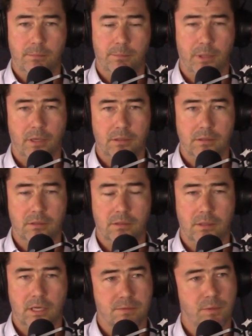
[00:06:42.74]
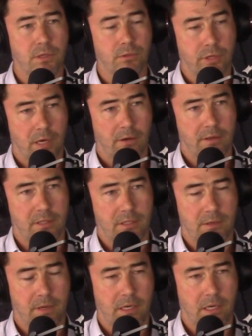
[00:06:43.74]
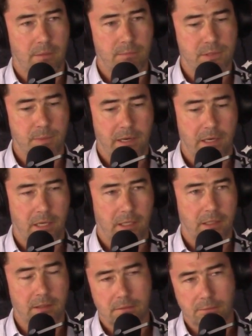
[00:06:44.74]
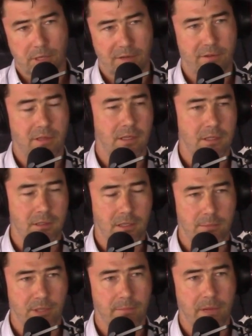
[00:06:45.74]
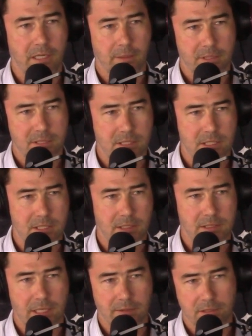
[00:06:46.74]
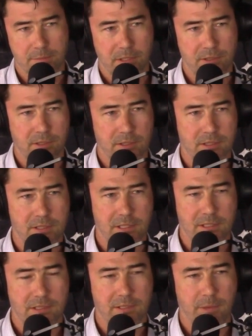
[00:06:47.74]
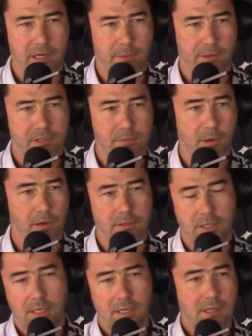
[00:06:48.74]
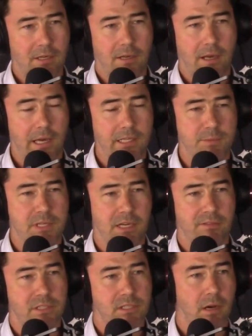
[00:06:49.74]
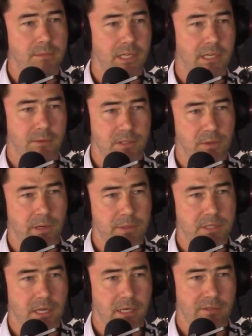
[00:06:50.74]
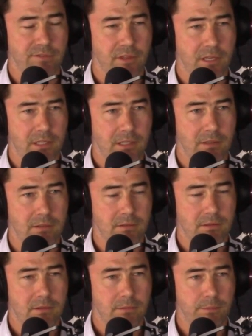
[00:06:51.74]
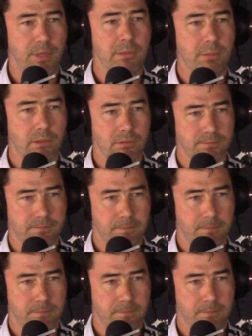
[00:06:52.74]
But as we all know, I think you end up spending whatever the, and I'm going to make up the statistics now because most good statistics are made up on the spot, 80% of your time dealing with 20% of the people.